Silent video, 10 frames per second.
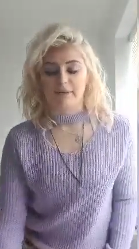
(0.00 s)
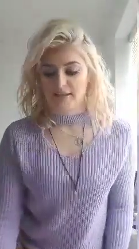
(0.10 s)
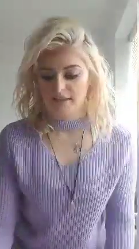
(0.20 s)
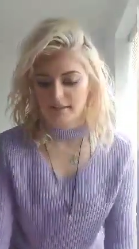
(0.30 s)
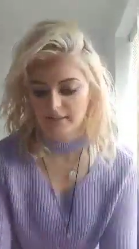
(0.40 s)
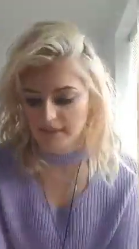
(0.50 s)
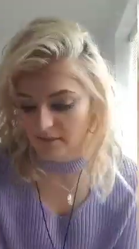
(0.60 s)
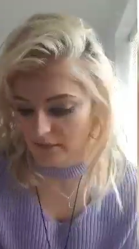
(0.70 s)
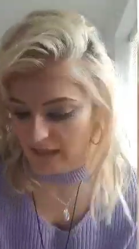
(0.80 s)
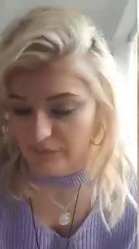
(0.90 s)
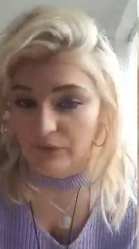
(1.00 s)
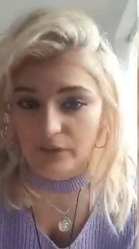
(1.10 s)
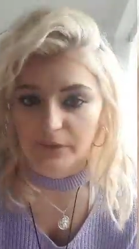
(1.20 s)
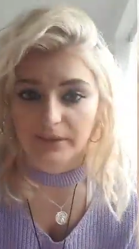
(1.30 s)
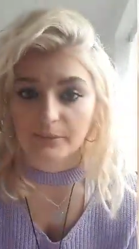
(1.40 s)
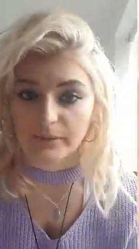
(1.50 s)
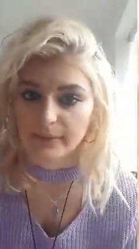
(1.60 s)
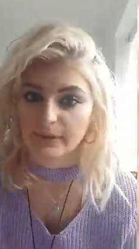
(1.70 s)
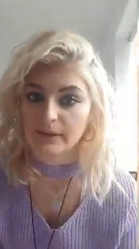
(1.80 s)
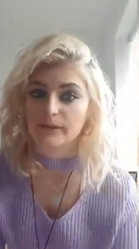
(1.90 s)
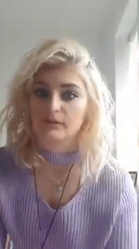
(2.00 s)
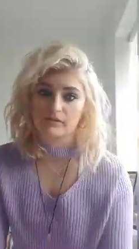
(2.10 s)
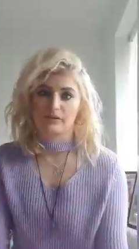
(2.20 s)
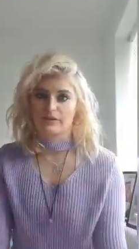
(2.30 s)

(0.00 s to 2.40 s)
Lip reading: I'm back. I have no idea what they were kicking